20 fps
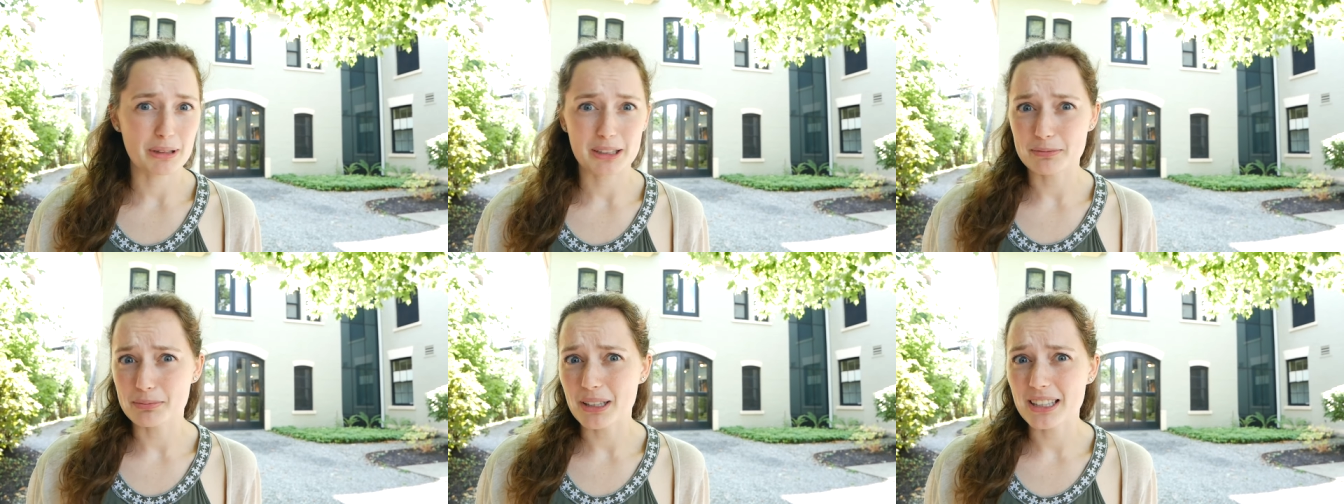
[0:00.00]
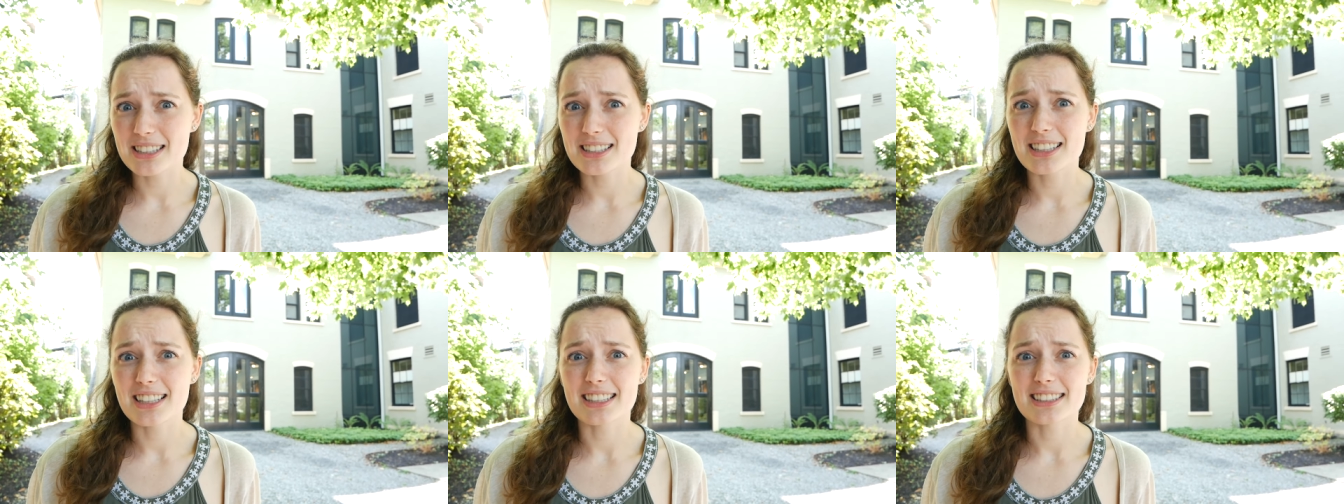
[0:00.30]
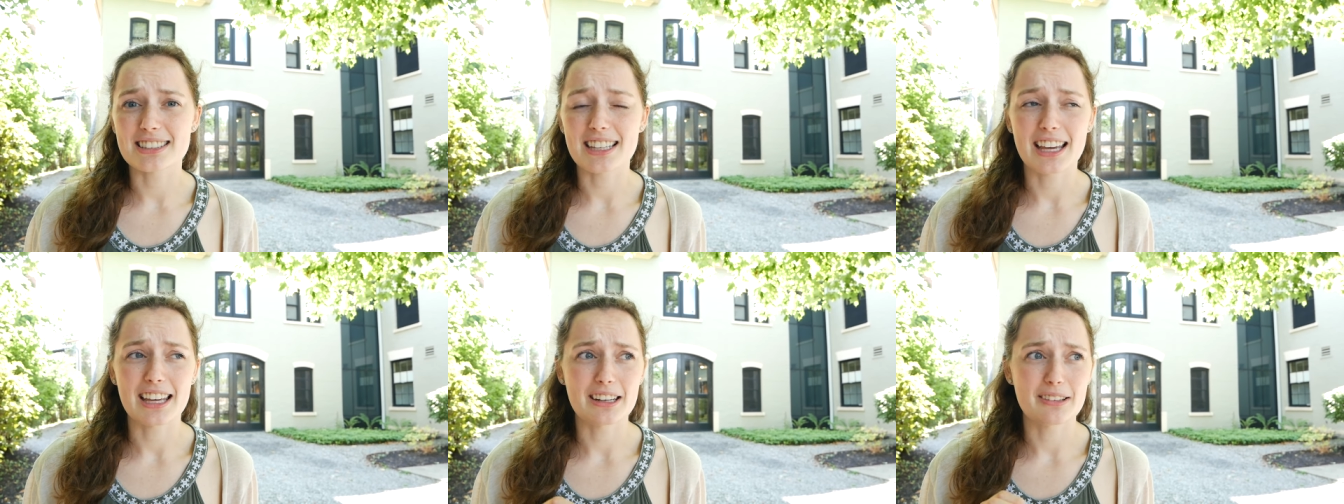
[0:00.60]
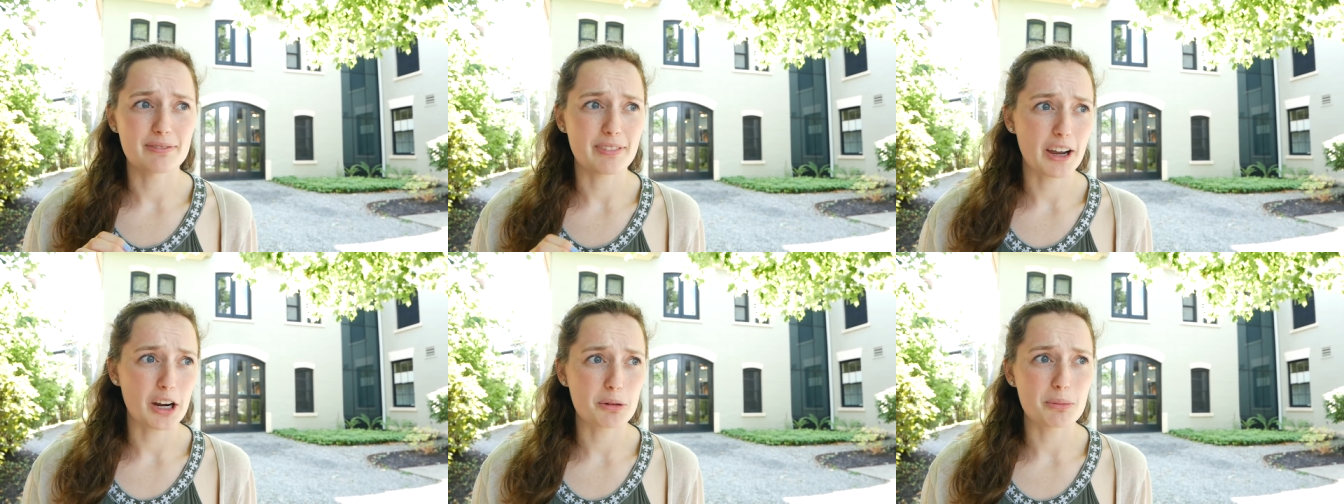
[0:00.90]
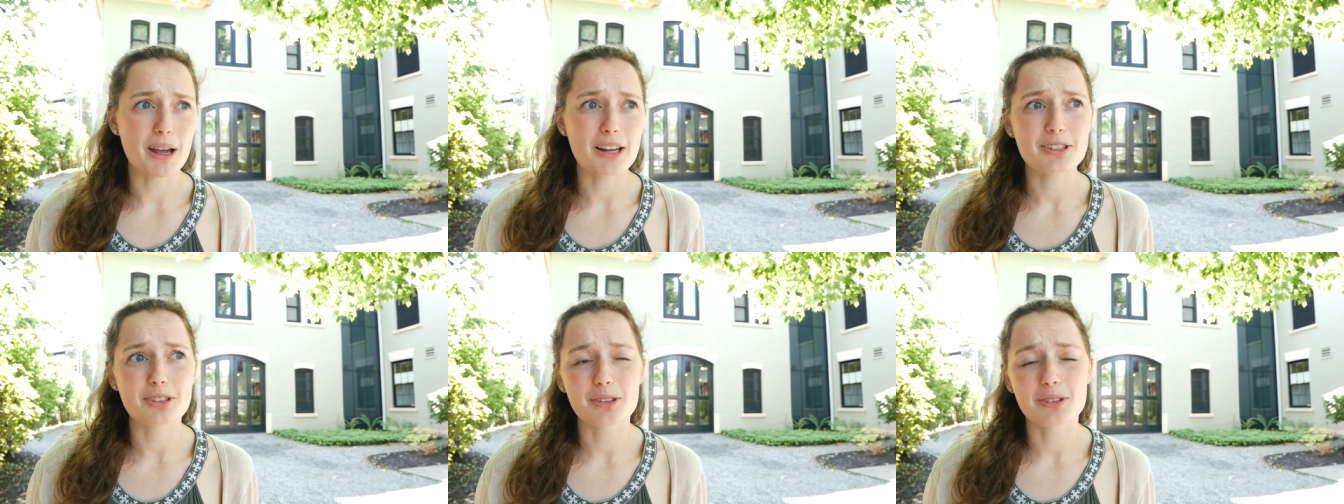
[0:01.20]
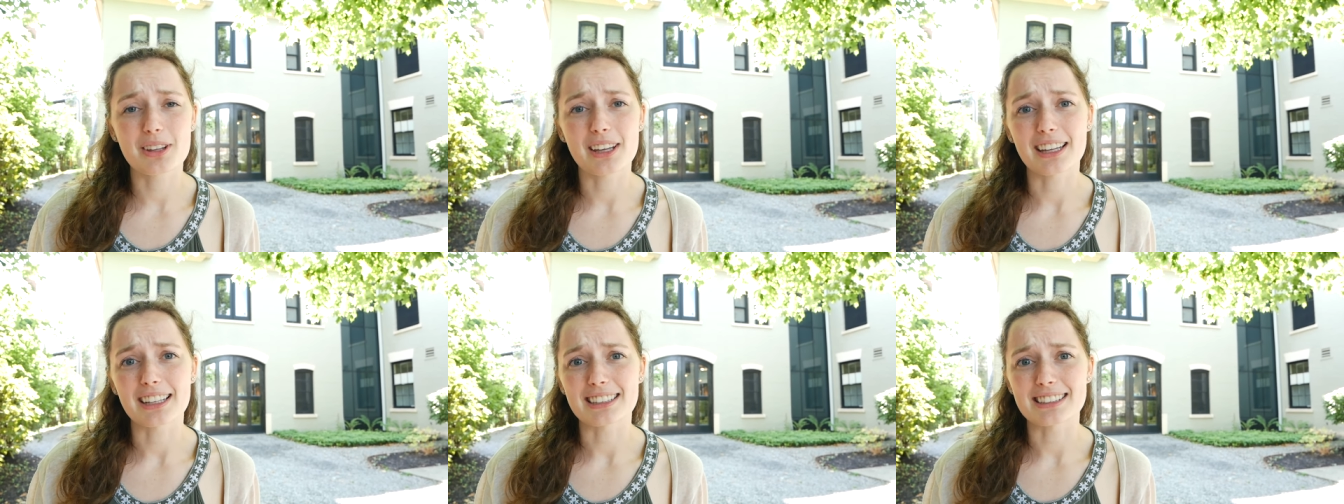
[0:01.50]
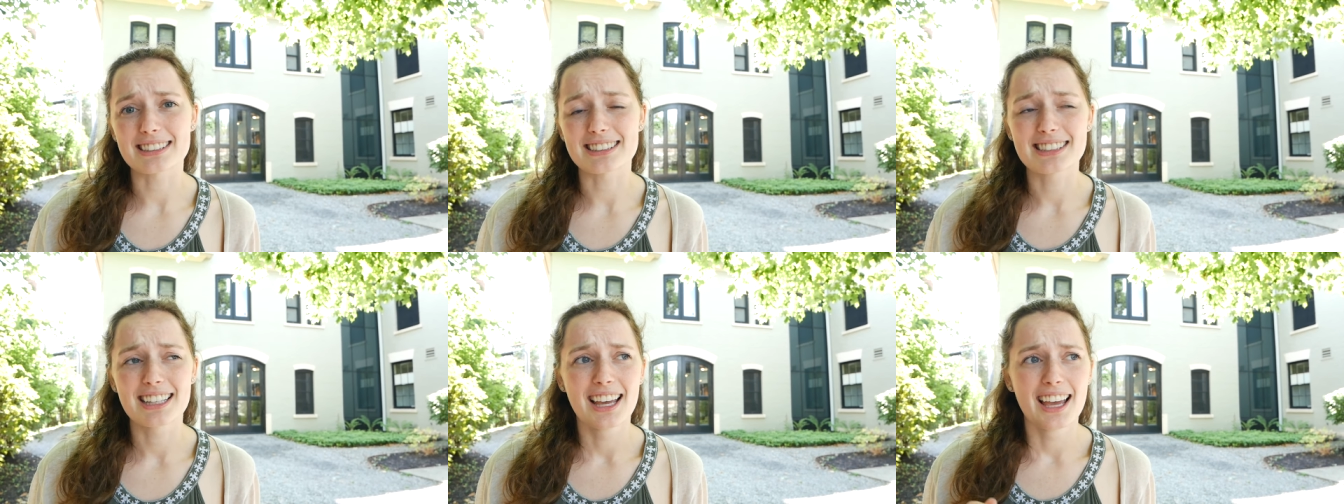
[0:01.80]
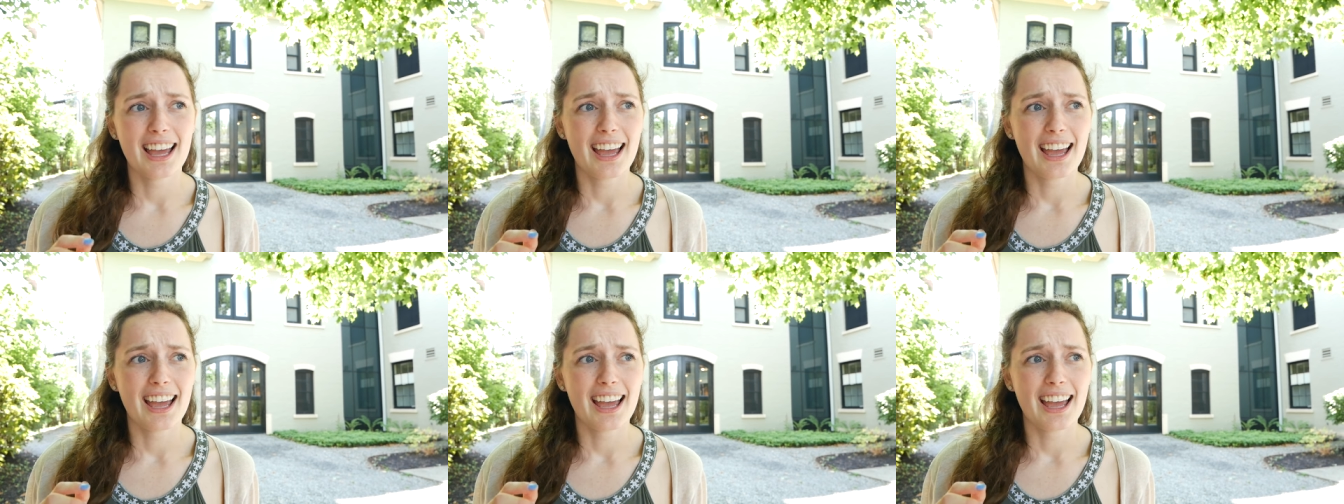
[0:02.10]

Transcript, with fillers: big business and environmental things